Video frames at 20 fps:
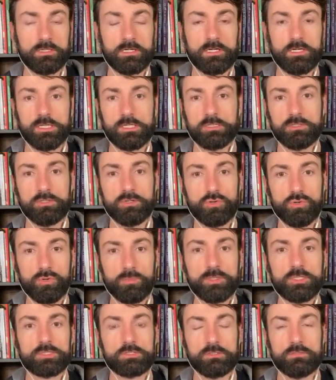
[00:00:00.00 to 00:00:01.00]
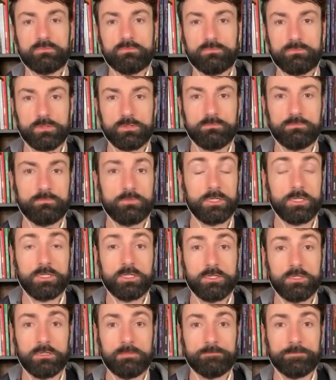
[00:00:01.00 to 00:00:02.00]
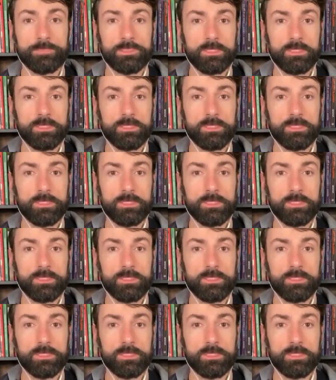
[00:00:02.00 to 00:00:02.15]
on a whole bunch of uh,